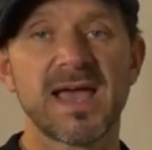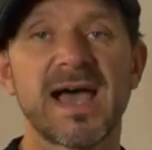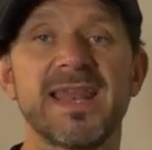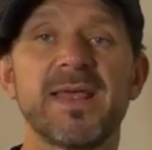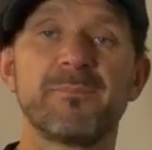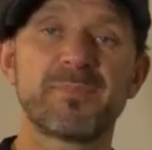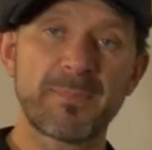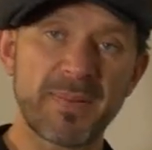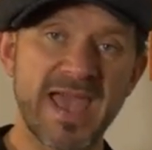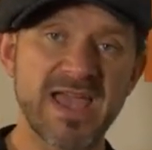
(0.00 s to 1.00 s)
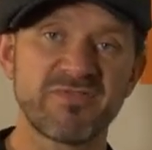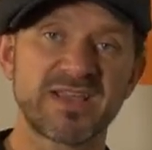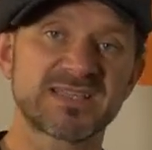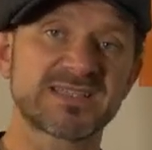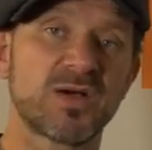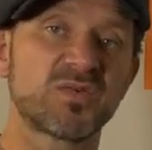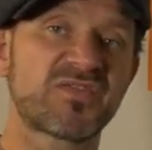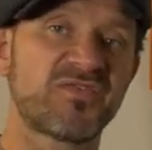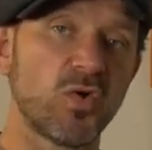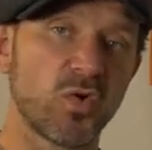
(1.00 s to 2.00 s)
and then preparing ourselves
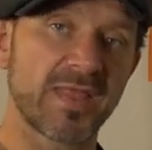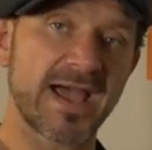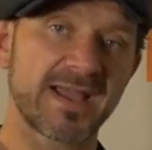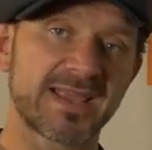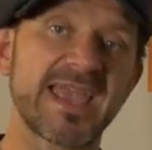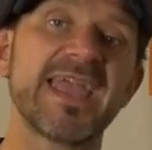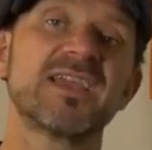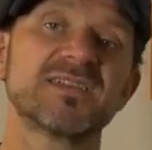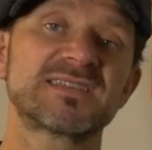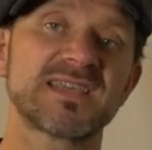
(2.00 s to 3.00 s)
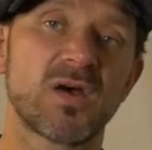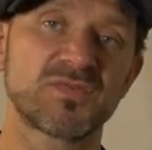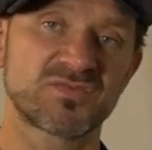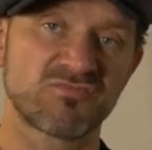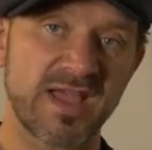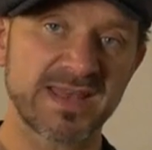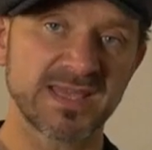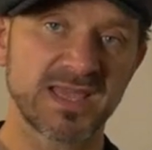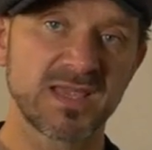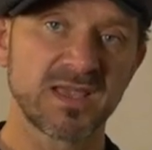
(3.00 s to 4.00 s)
for that, getting ourselves
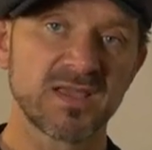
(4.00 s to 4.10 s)
ready,